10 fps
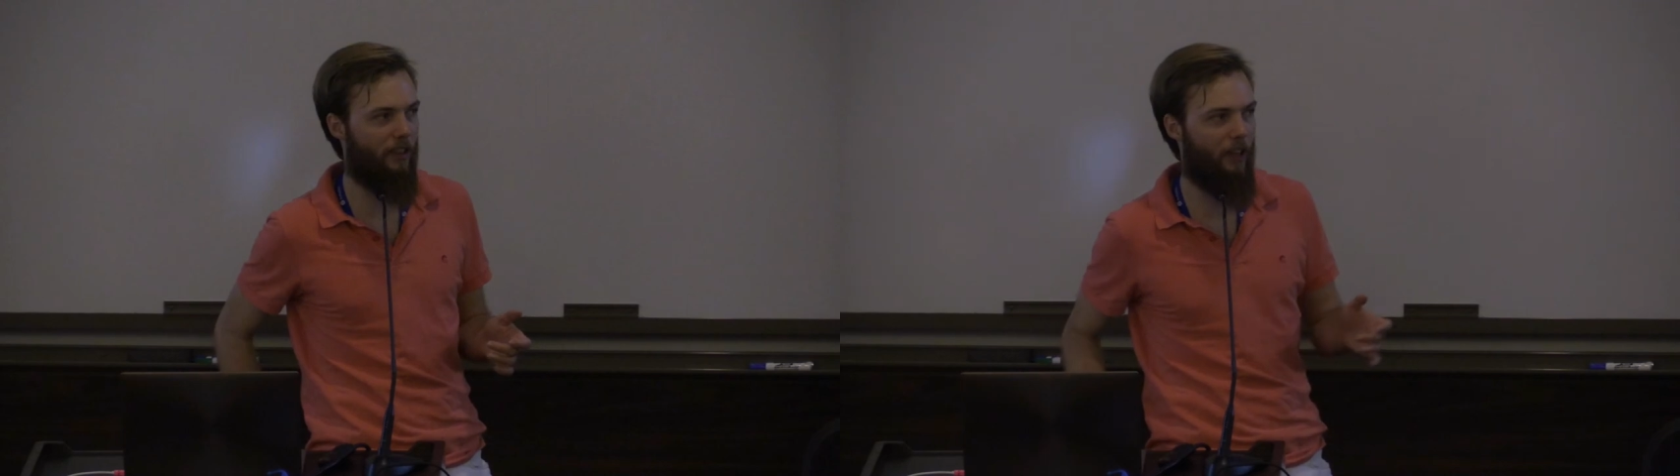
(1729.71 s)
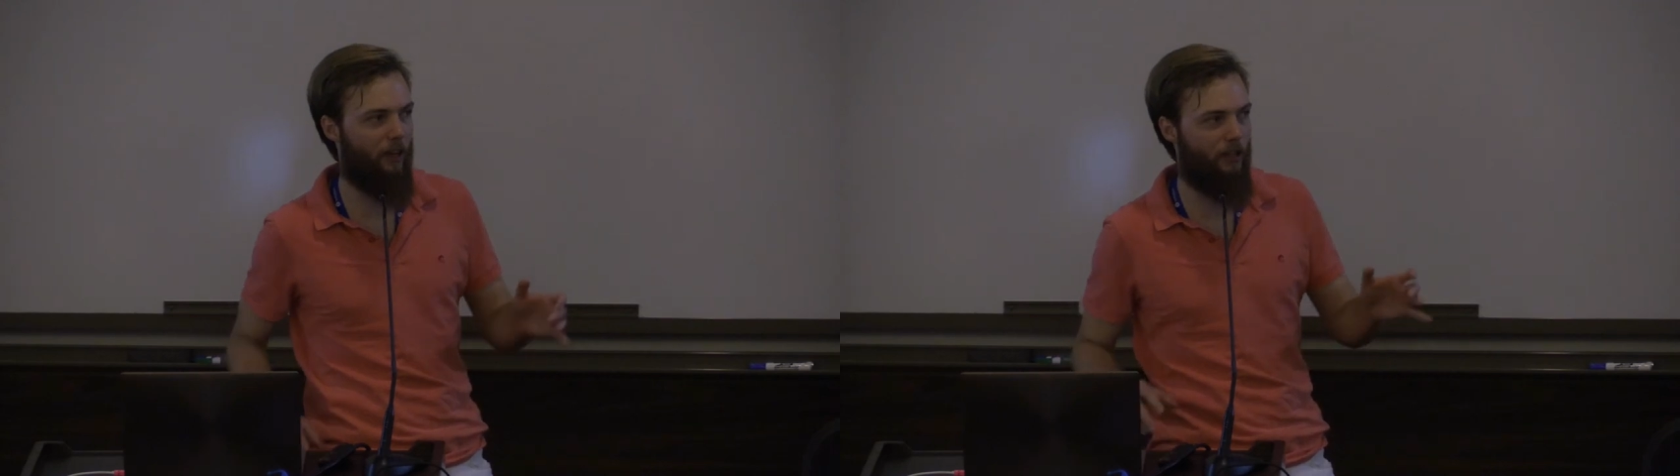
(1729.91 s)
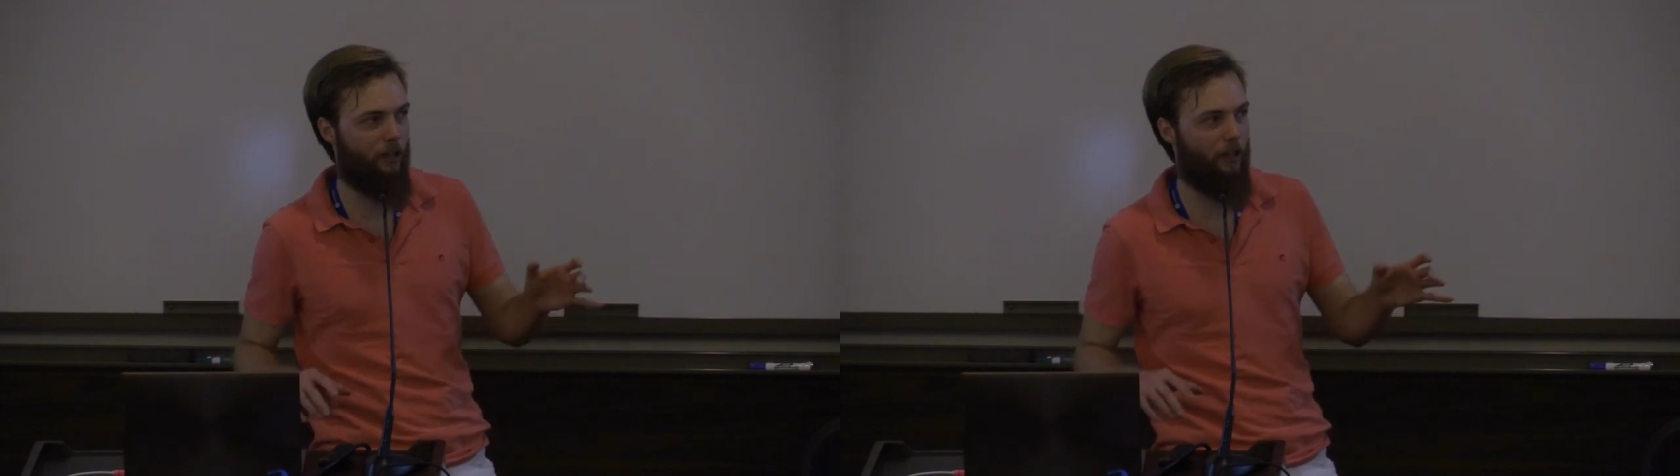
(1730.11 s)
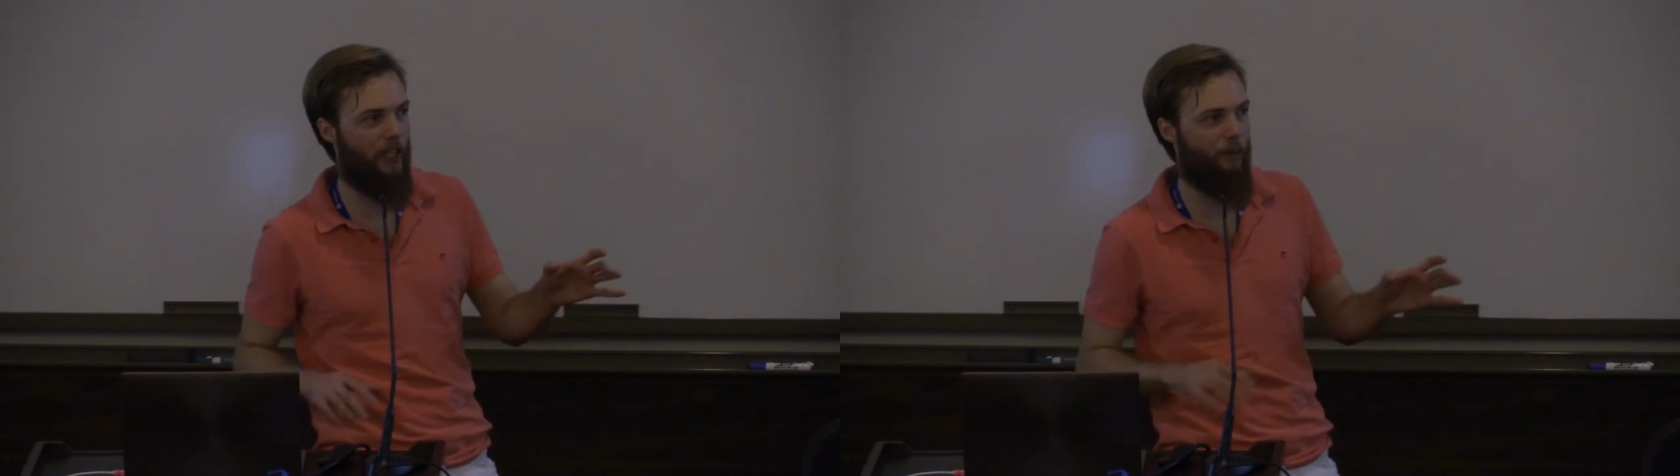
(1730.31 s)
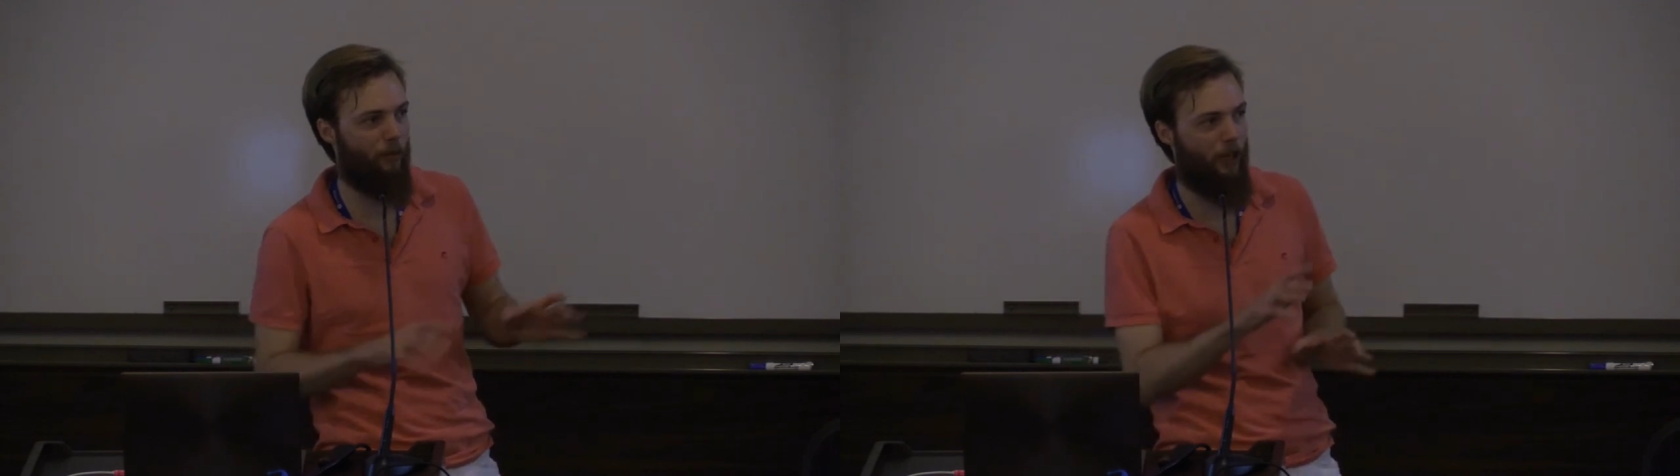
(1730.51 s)
it allows you to
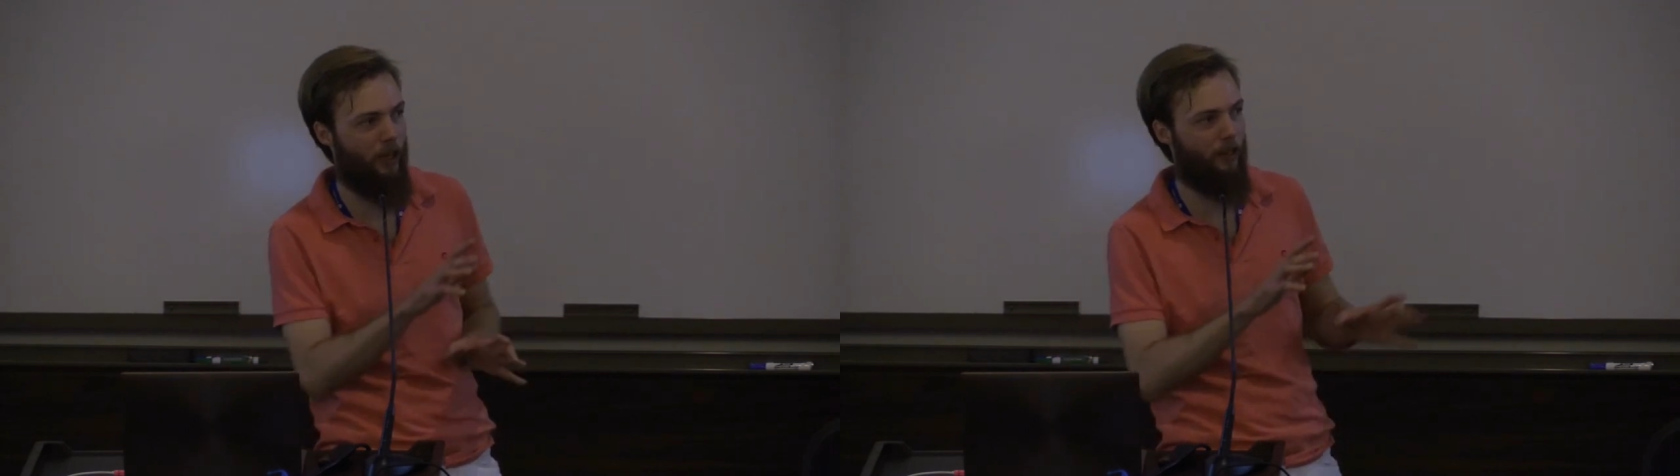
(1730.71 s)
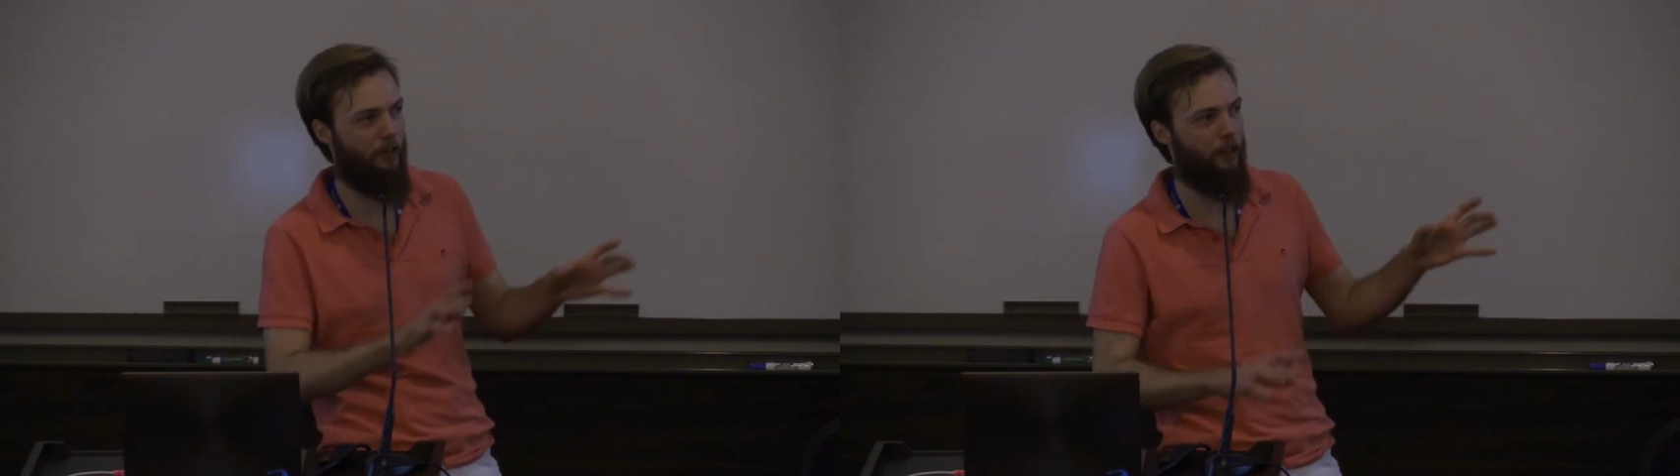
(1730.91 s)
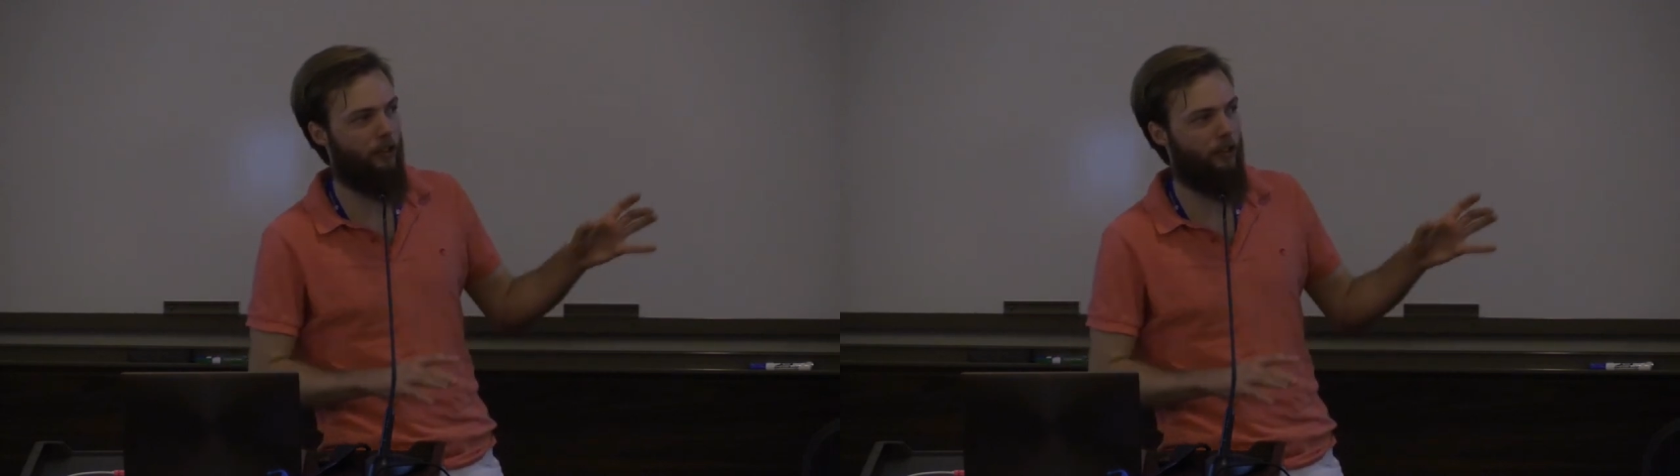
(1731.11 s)
keep track of the